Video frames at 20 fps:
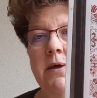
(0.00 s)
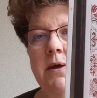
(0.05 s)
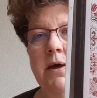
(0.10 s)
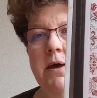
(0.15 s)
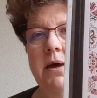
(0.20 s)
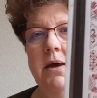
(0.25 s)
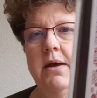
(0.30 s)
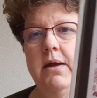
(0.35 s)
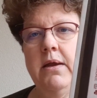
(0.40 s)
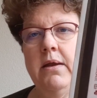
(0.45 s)

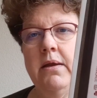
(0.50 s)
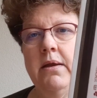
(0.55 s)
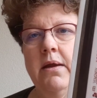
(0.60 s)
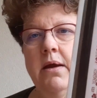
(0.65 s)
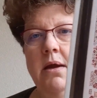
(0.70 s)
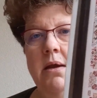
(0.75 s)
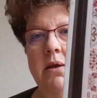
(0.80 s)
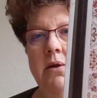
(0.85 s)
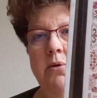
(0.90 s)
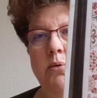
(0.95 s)
And
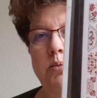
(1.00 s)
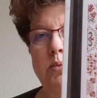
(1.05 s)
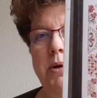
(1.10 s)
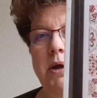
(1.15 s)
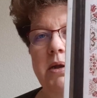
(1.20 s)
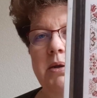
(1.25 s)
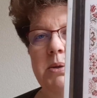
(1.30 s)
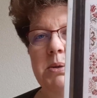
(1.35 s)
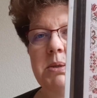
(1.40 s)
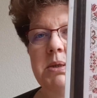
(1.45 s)
I don't
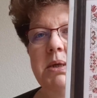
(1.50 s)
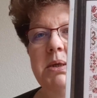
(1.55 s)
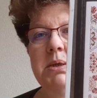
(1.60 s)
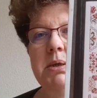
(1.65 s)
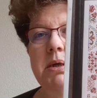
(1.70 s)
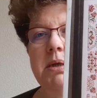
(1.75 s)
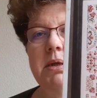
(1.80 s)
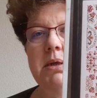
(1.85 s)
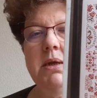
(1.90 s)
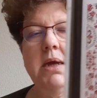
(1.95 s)
plan to
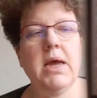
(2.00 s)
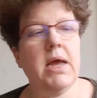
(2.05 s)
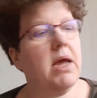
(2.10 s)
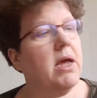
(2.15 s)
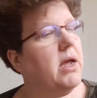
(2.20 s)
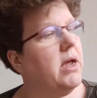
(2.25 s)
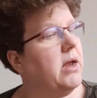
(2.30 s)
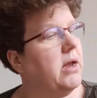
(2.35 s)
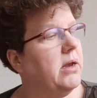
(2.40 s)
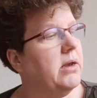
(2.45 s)
stitch it.
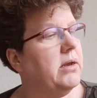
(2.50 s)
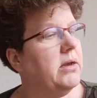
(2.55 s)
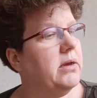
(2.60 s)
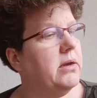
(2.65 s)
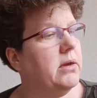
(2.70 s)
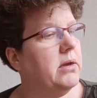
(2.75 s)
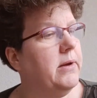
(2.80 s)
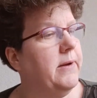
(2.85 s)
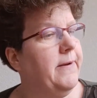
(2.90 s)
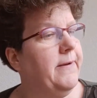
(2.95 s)
And
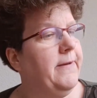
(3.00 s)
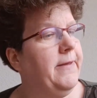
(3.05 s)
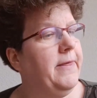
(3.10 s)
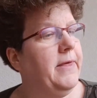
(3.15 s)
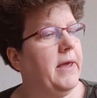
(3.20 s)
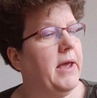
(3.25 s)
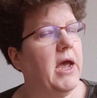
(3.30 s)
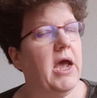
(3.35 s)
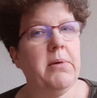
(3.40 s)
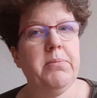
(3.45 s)

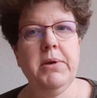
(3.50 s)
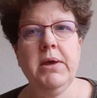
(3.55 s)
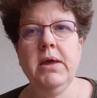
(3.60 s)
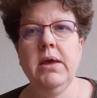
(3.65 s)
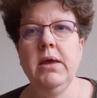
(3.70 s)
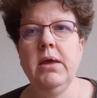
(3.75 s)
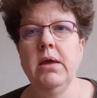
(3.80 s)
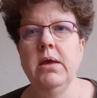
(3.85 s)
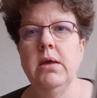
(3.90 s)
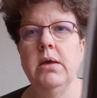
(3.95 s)

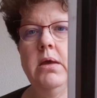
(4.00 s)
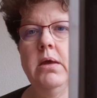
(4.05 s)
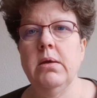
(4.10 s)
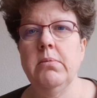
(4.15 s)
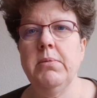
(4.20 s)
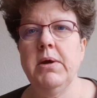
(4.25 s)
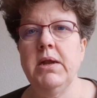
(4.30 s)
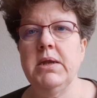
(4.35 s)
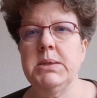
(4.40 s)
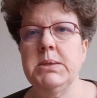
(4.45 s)
Abby
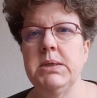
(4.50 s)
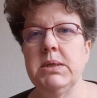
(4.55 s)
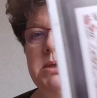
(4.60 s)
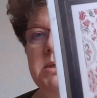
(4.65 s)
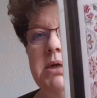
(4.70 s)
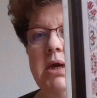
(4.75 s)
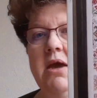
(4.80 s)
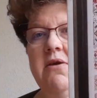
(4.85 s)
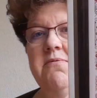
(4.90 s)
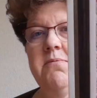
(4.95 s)

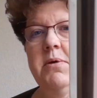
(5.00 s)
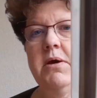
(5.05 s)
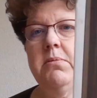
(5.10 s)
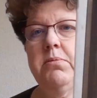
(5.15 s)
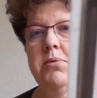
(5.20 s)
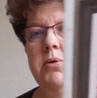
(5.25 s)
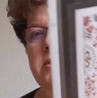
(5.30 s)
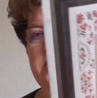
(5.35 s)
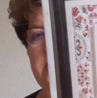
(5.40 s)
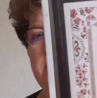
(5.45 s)
Ballastitch gave me a
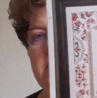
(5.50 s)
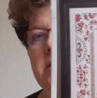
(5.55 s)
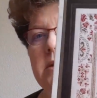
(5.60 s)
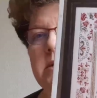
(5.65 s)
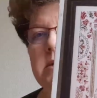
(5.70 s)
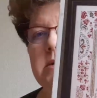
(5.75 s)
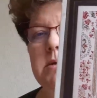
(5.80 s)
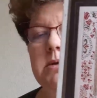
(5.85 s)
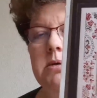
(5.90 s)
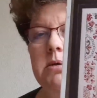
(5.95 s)

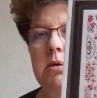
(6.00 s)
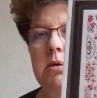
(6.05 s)
brilliant